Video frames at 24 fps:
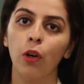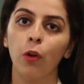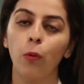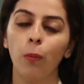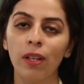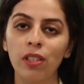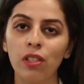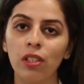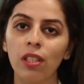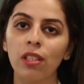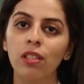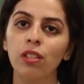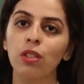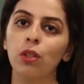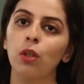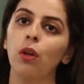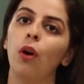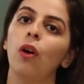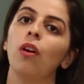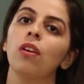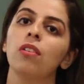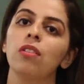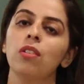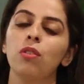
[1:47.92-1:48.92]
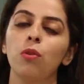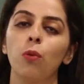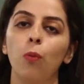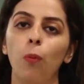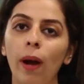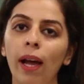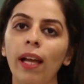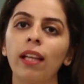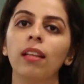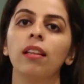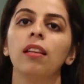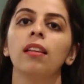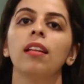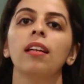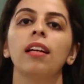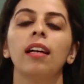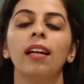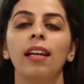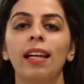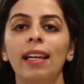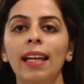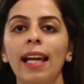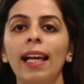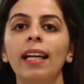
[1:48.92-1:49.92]
which is caused when the
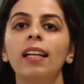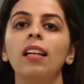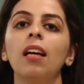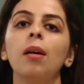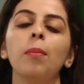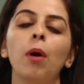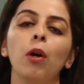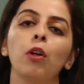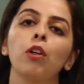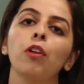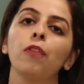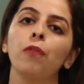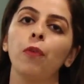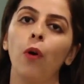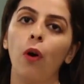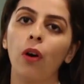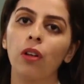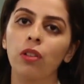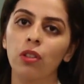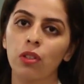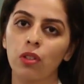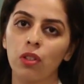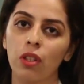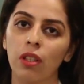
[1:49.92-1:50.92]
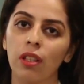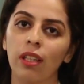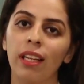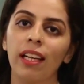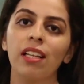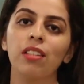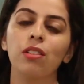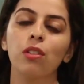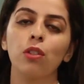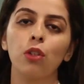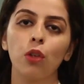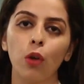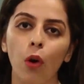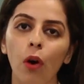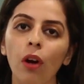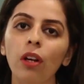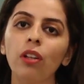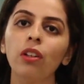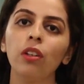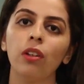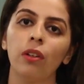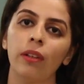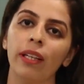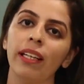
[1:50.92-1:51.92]
correct amount of oxygen is
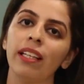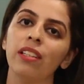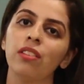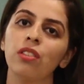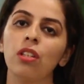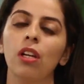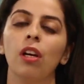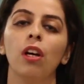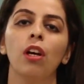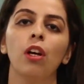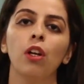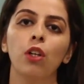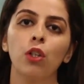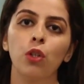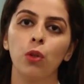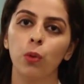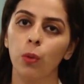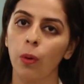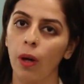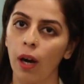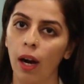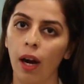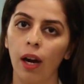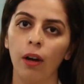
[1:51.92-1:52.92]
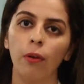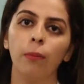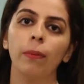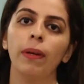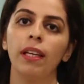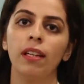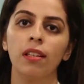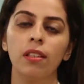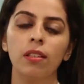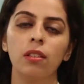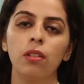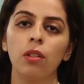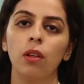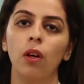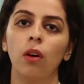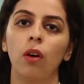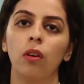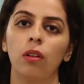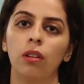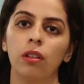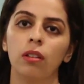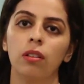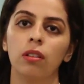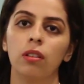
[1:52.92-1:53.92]
not reached to our various
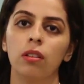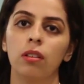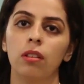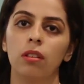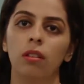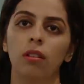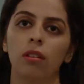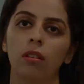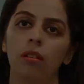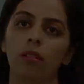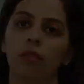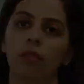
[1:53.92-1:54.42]
organs.